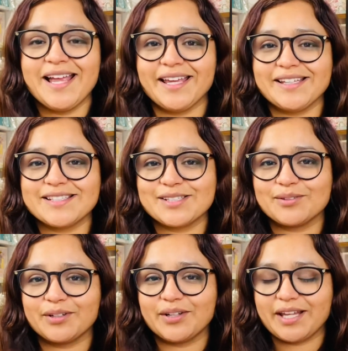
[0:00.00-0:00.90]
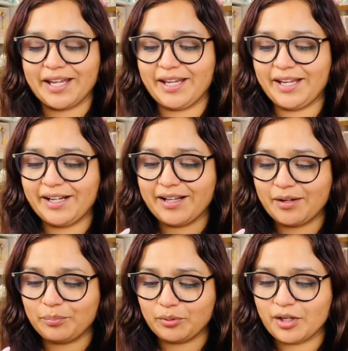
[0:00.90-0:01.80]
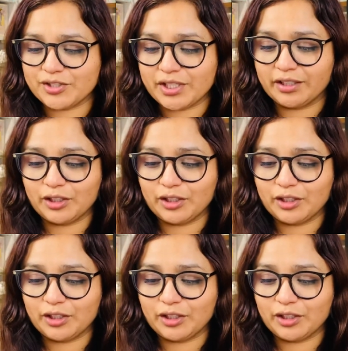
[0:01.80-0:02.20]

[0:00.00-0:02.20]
is to create a project